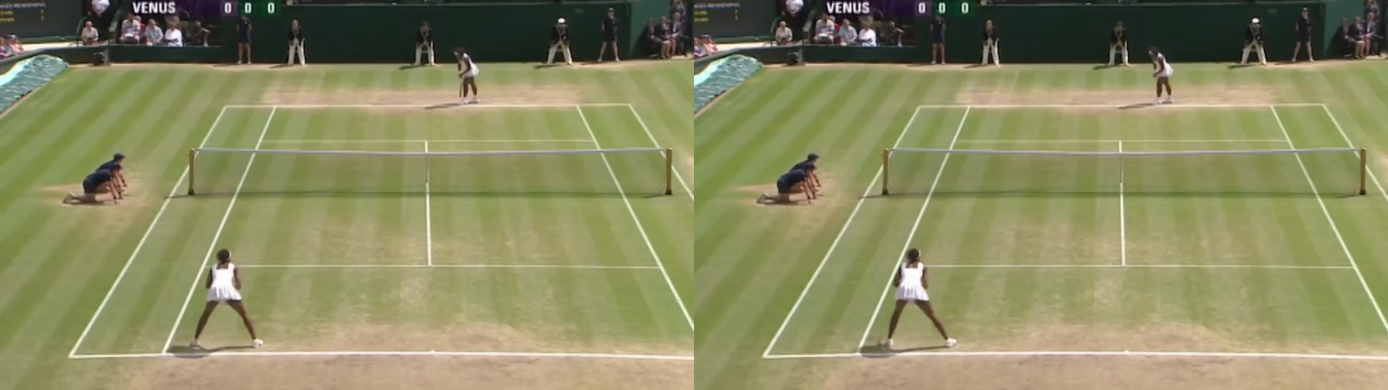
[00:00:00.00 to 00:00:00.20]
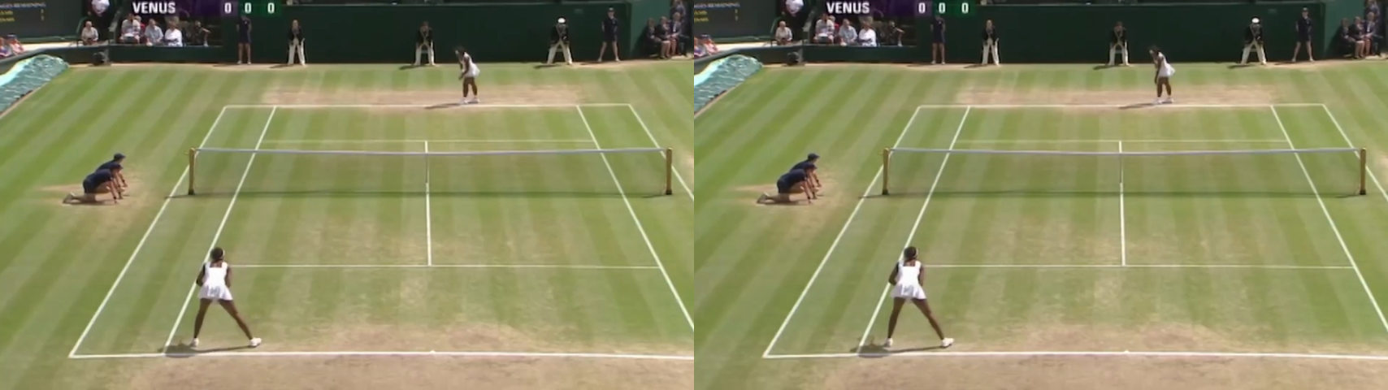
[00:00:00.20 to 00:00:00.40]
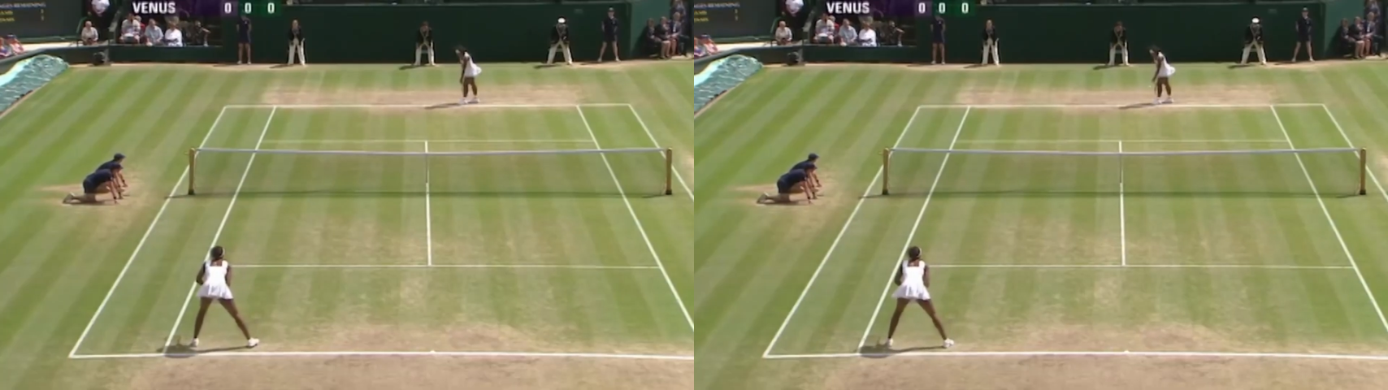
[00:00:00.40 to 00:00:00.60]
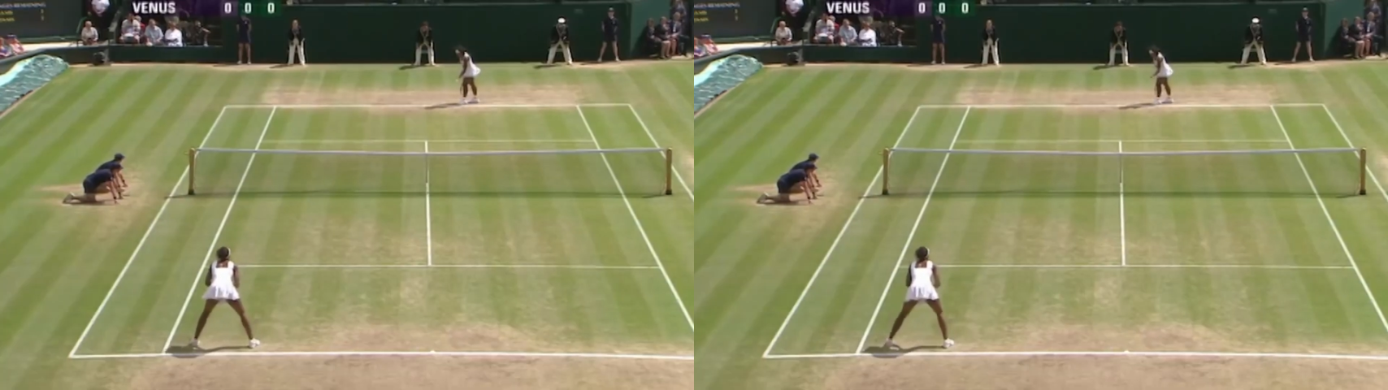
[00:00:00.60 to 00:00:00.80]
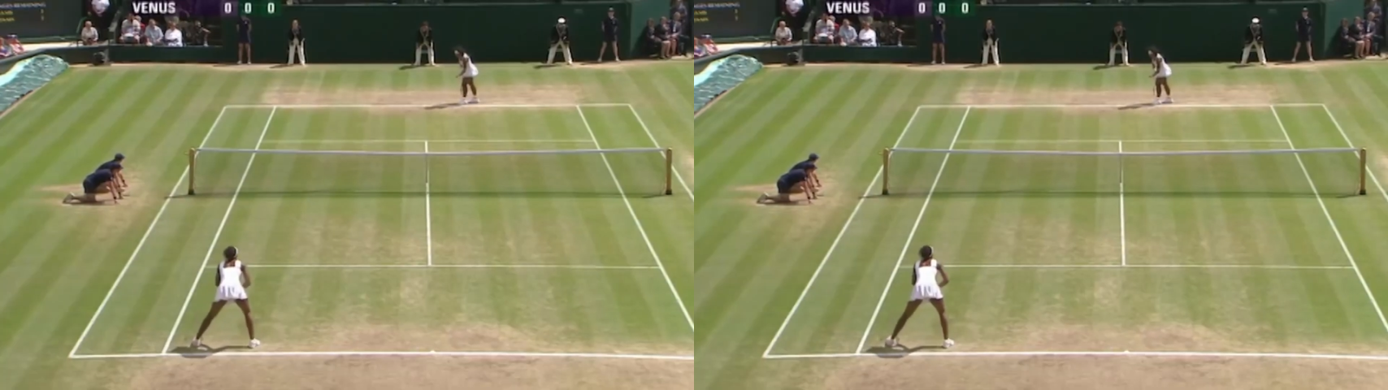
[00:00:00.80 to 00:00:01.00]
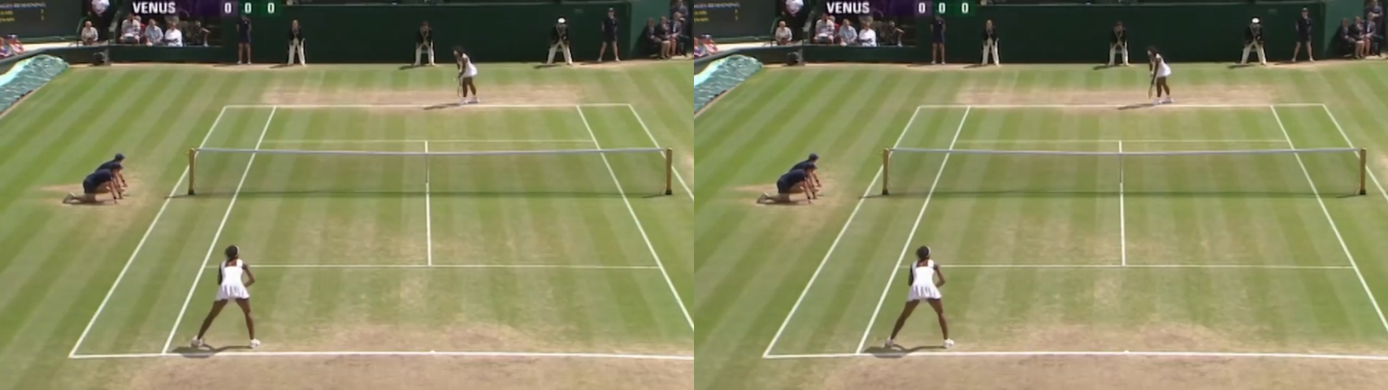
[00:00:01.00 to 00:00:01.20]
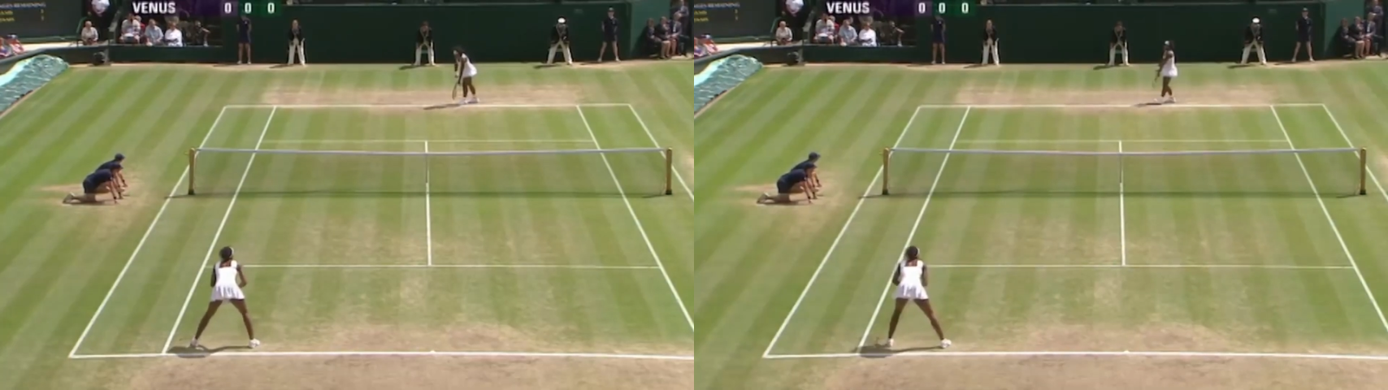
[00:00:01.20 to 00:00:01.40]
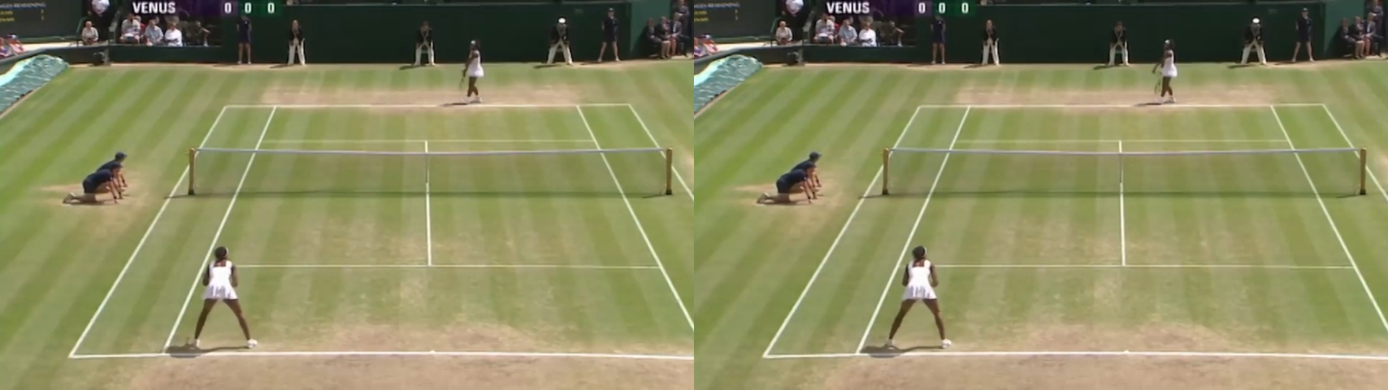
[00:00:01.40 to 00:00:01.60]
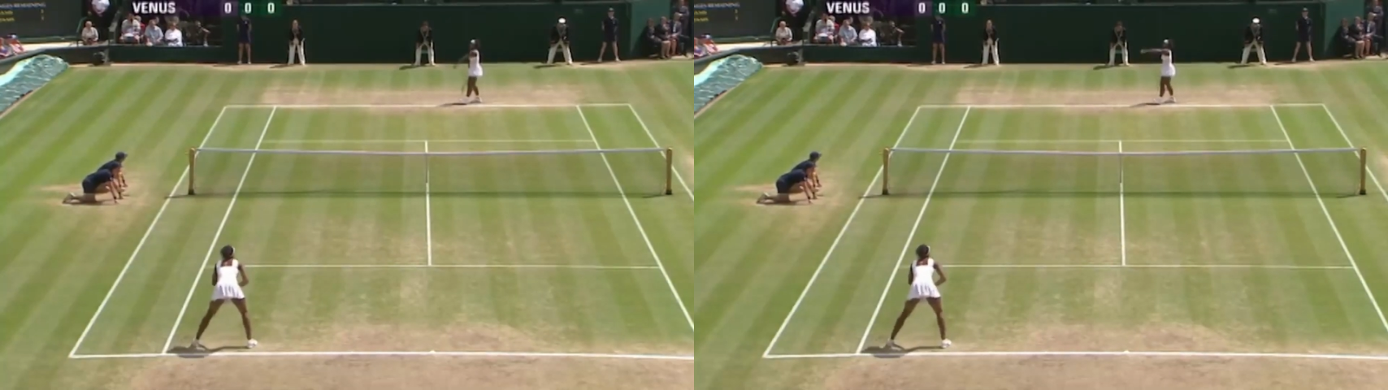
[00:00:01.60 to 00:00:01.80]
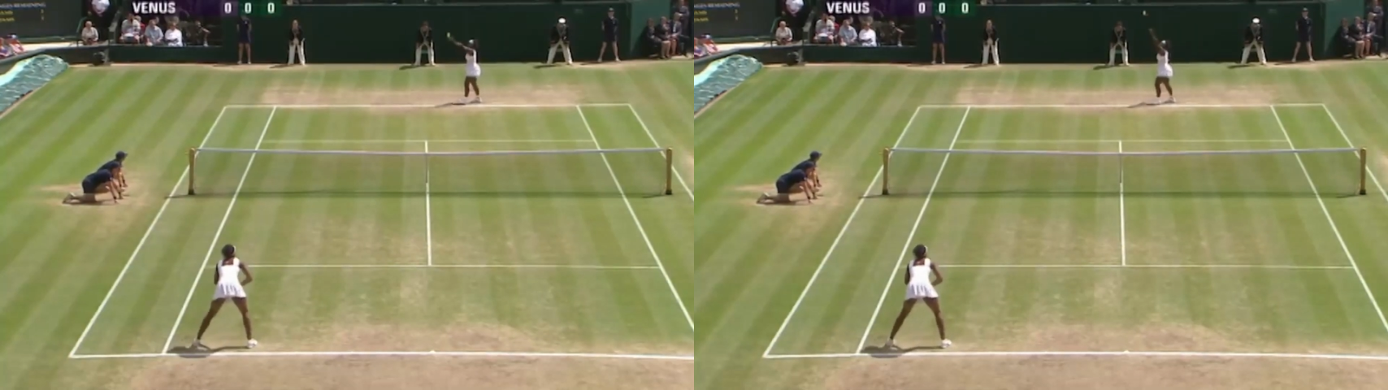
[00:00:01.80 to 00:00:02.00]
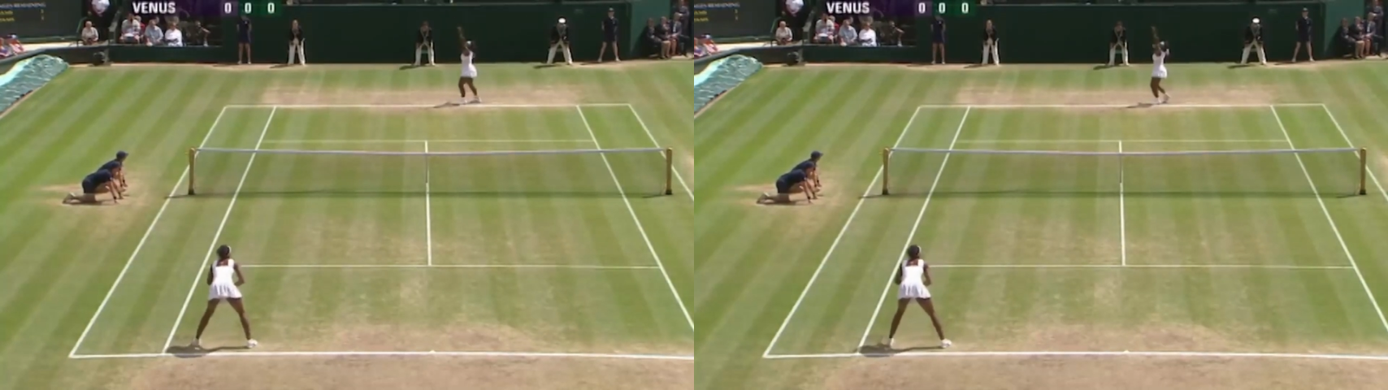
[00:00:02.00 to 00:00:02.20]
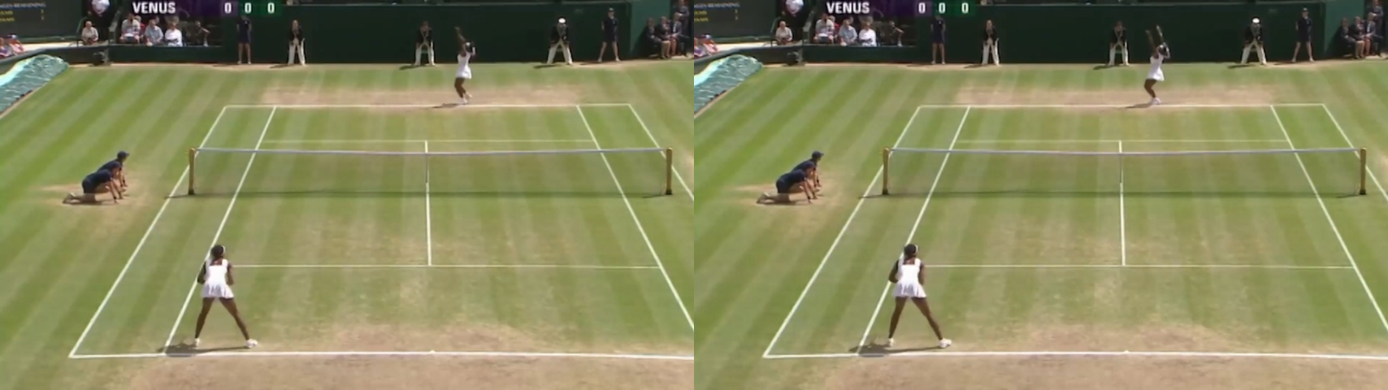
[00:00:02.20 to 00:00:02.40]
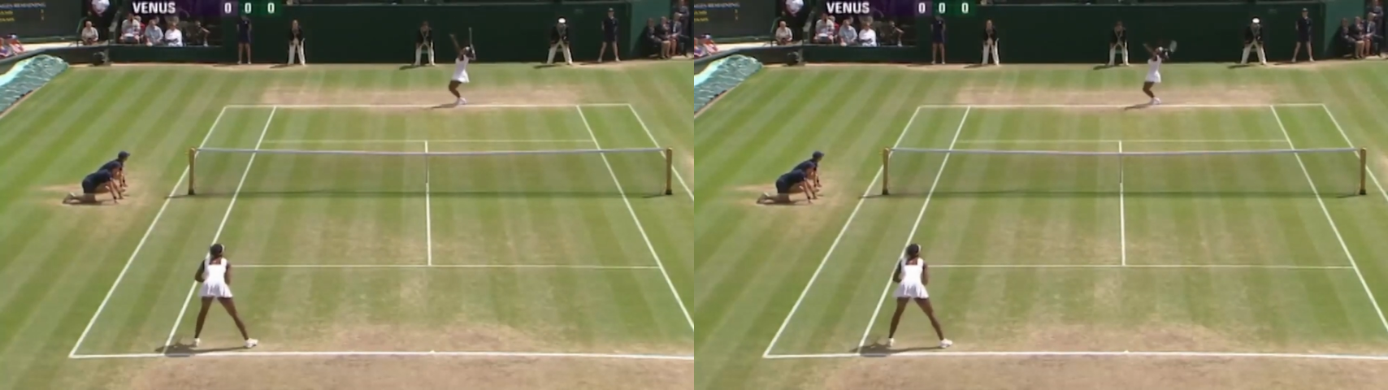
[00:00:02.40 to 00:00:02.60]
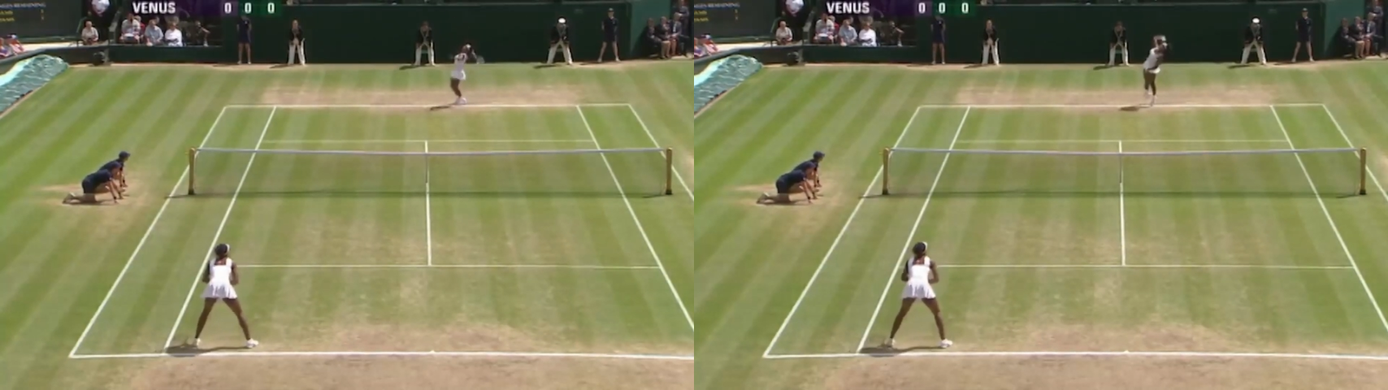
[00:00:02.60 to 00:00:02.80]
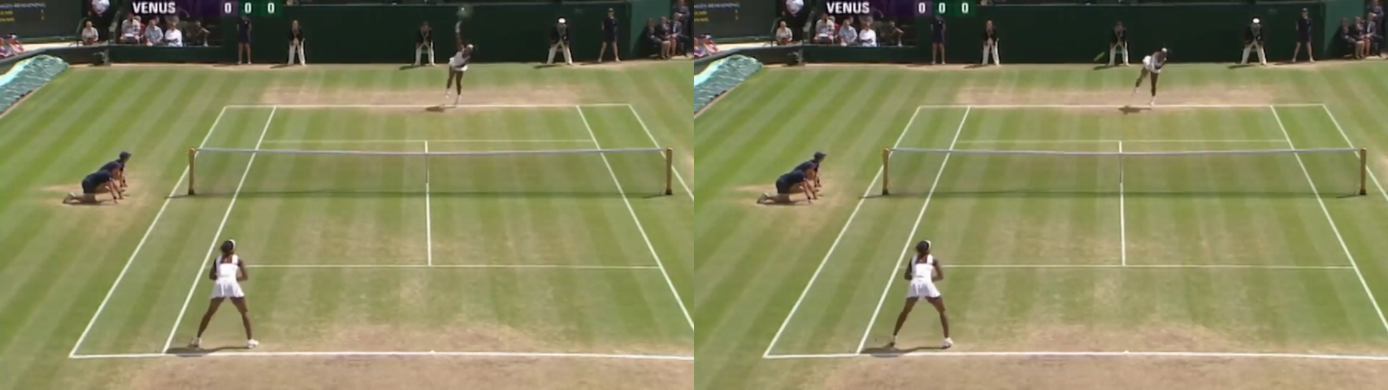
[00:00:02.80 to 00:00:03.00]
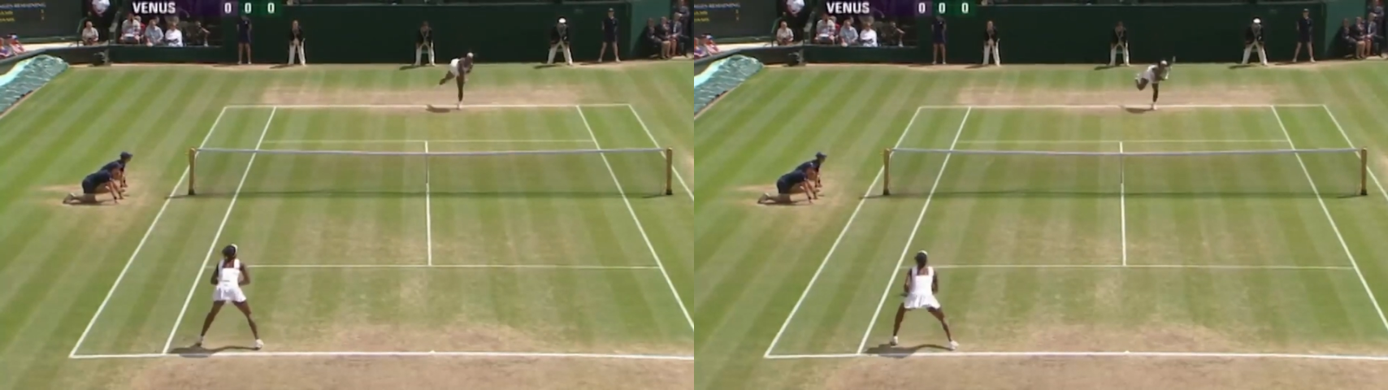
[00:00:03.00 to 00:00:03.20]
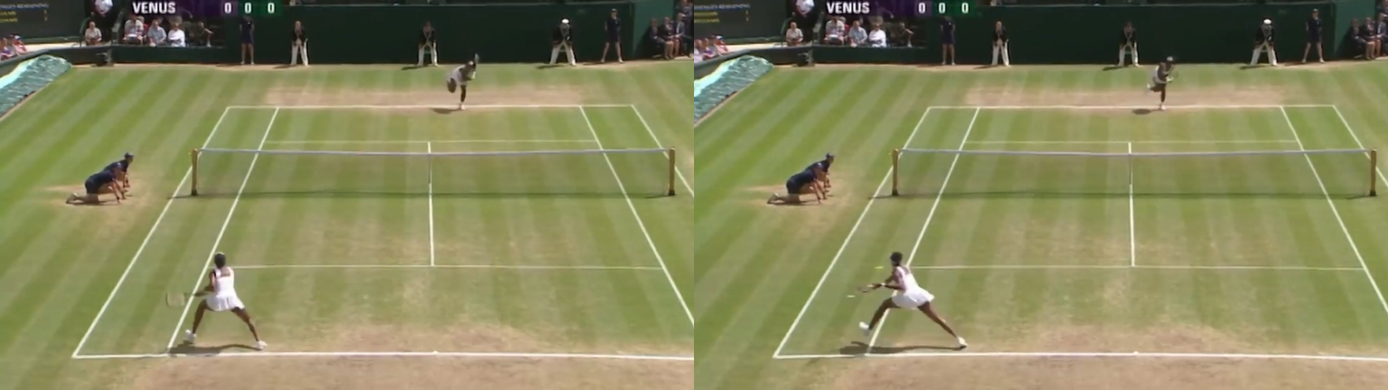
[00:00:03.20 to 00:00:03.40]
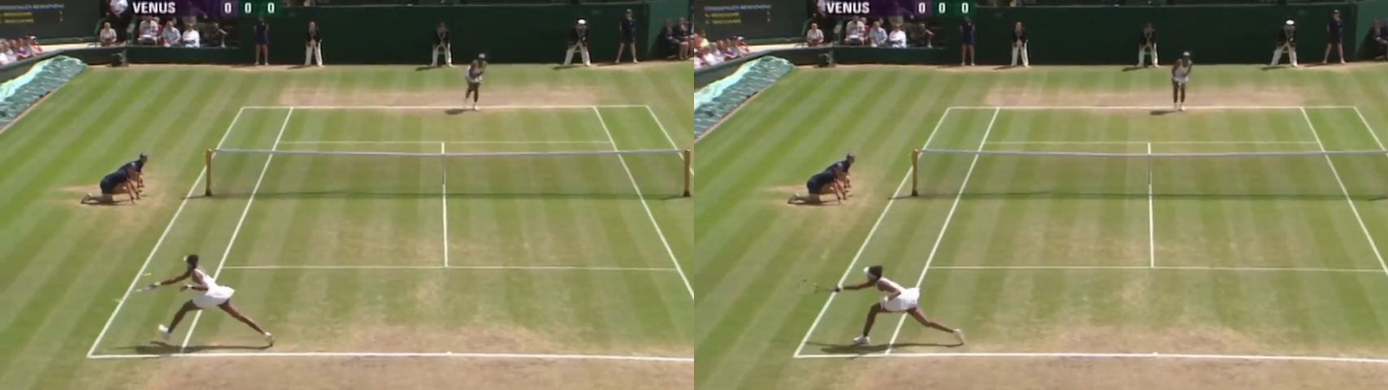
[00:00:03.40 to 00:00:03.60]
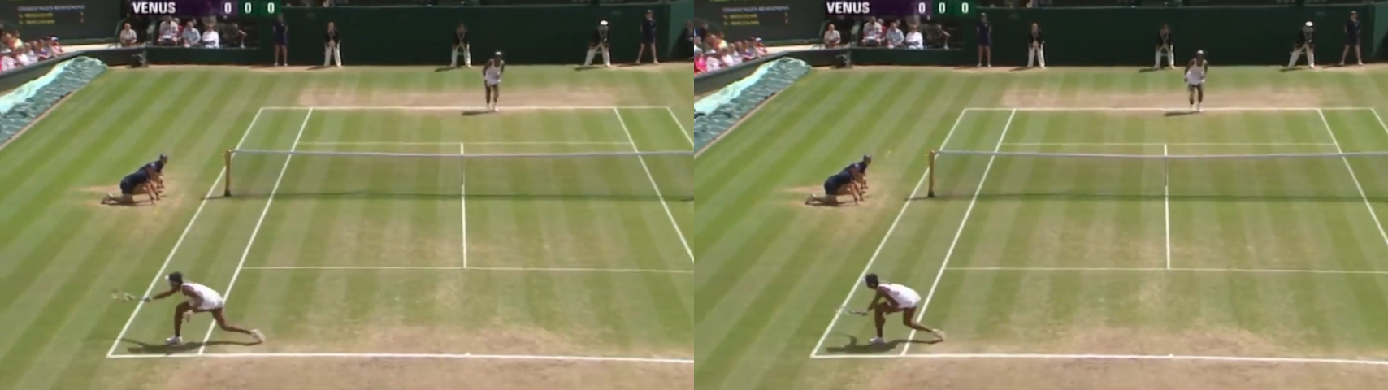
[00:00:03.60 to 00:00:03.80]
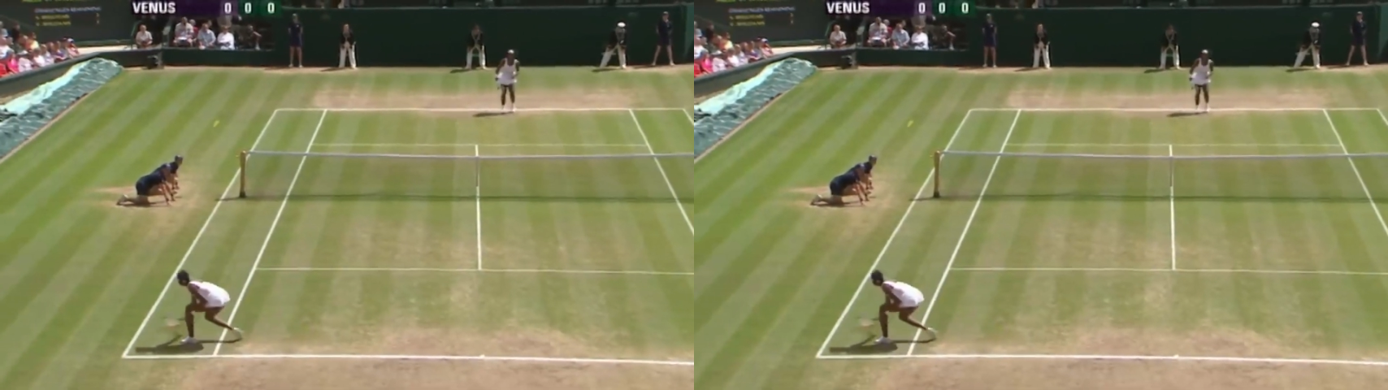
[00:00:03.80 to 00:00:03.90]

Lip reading: (no speaker visible)